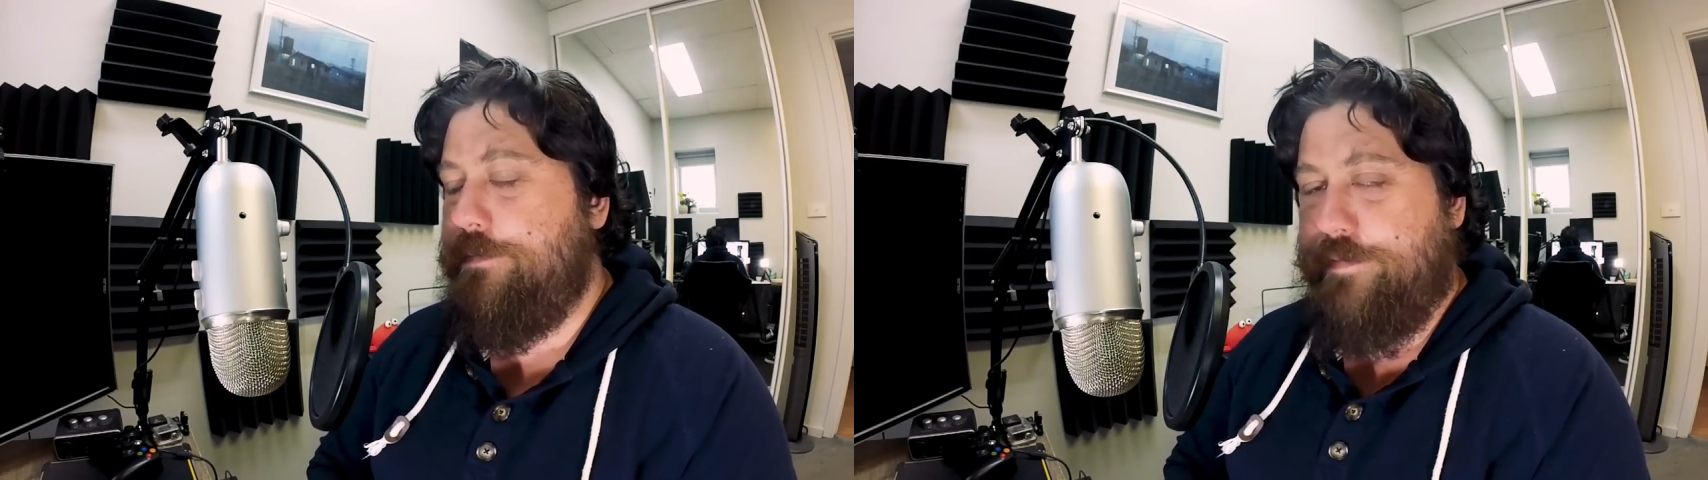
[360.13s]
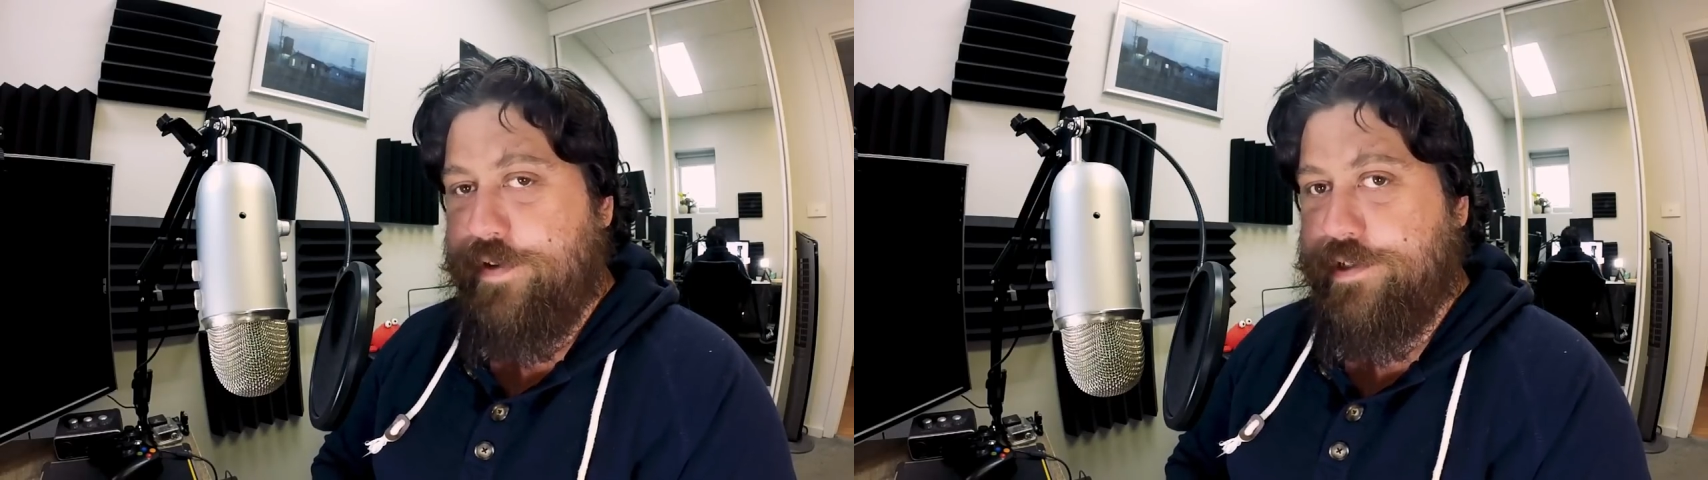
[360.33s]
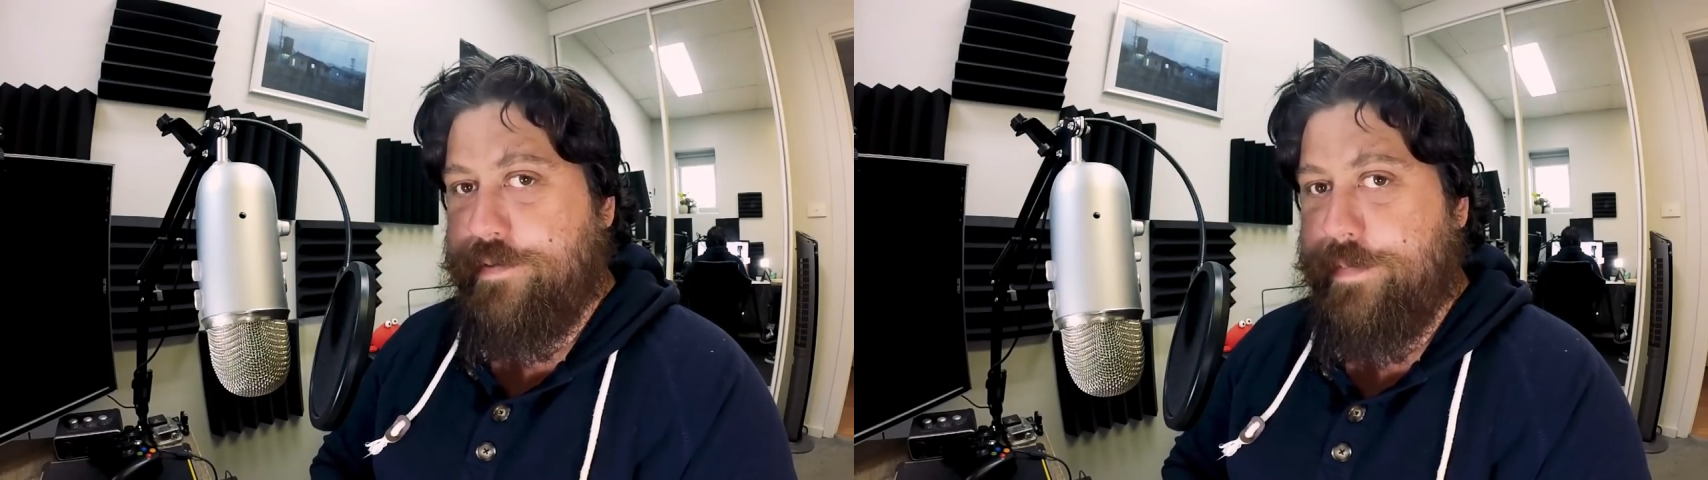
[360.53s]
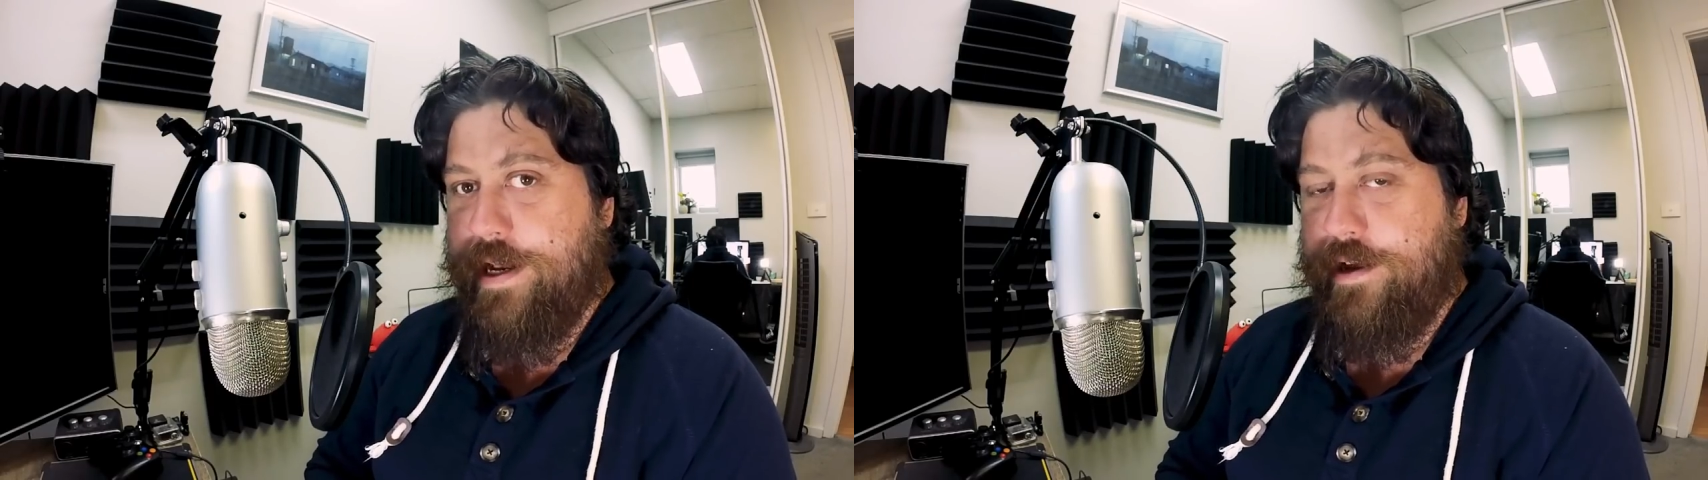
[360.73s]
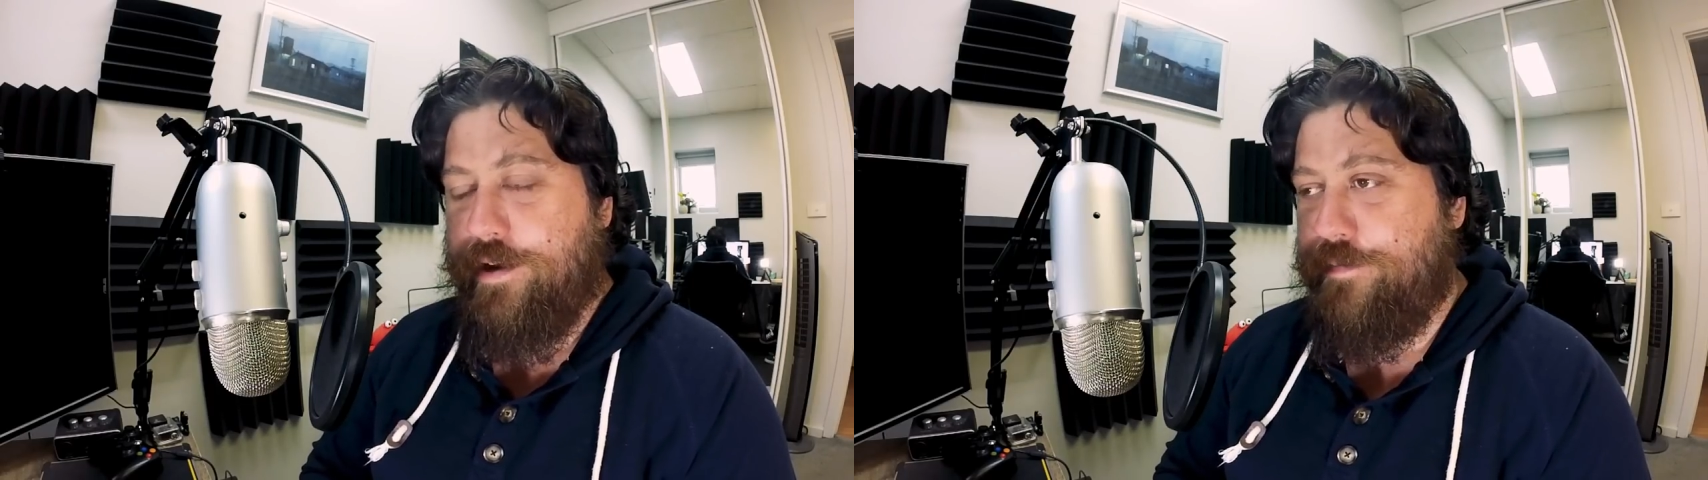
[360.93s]
First of
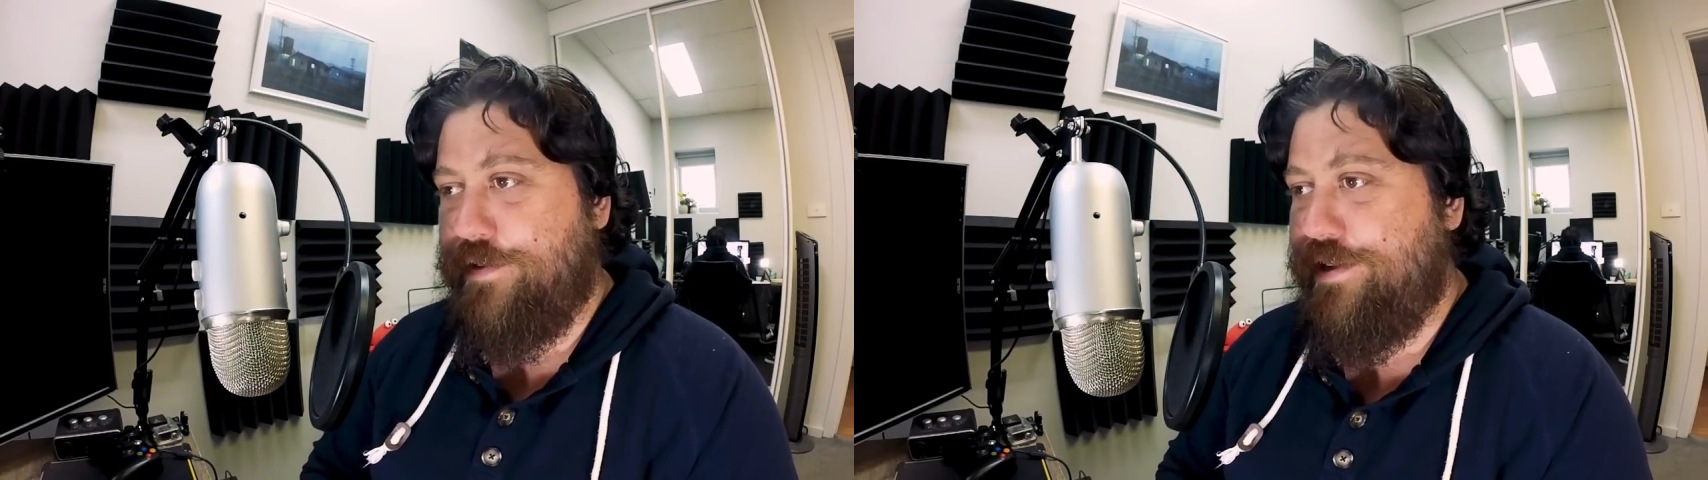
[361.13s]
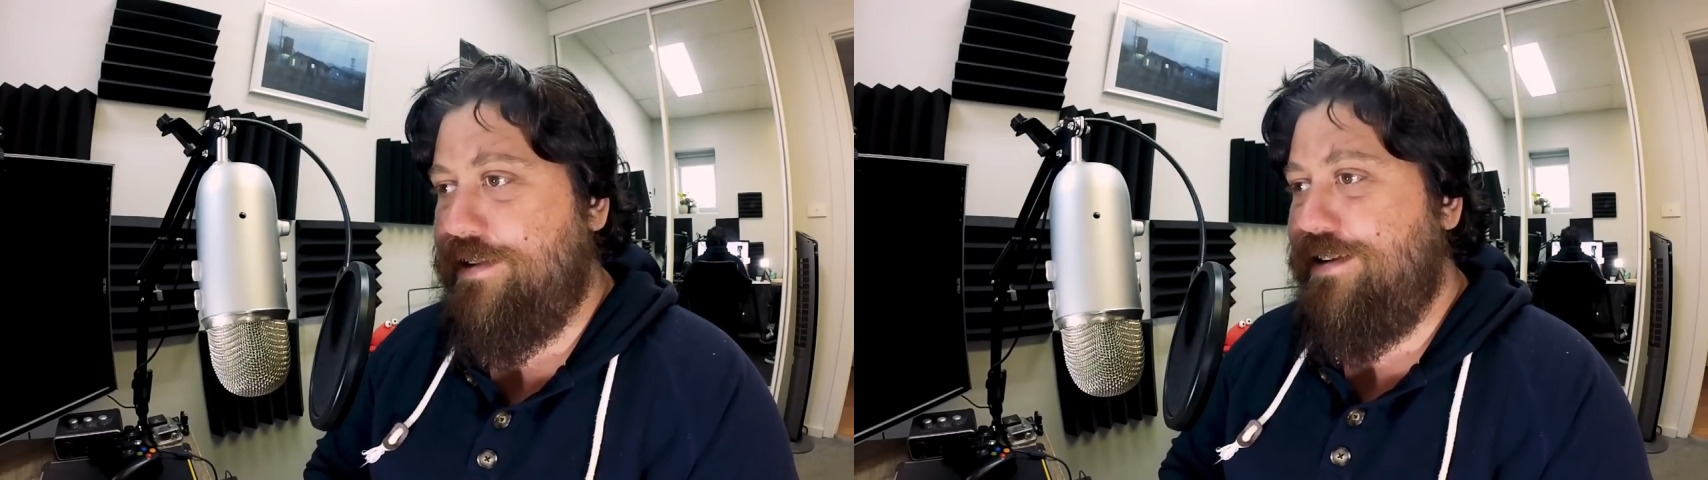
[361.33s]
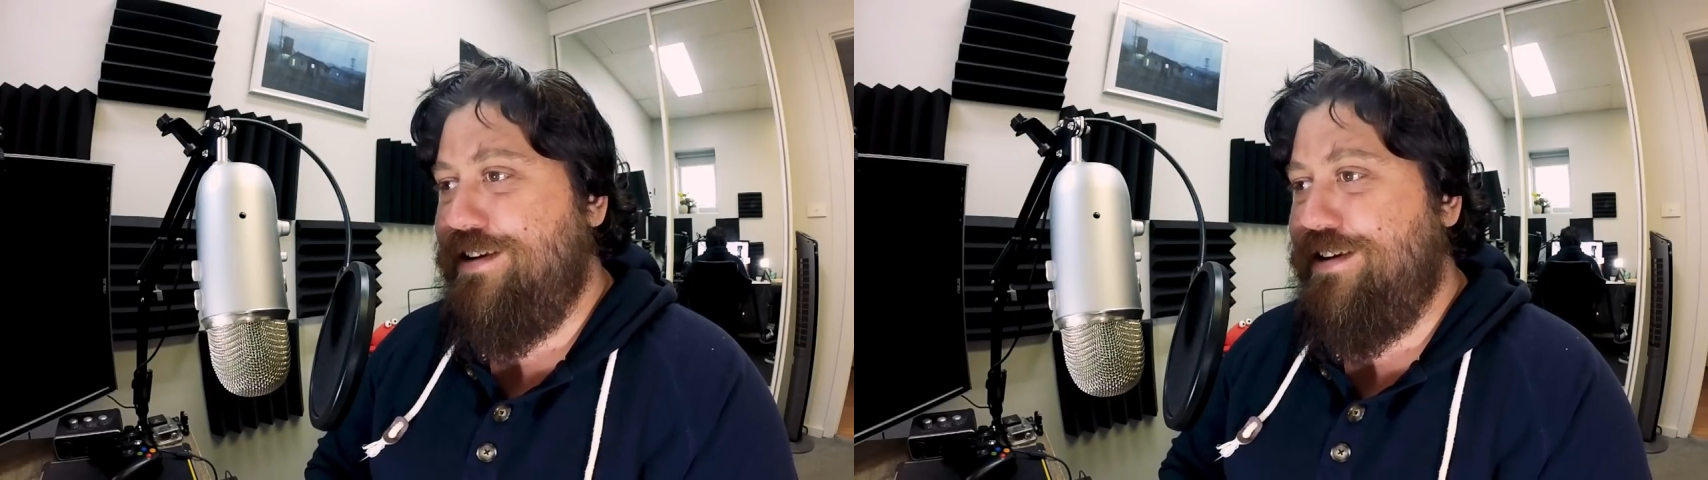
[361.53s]
many, hopefully,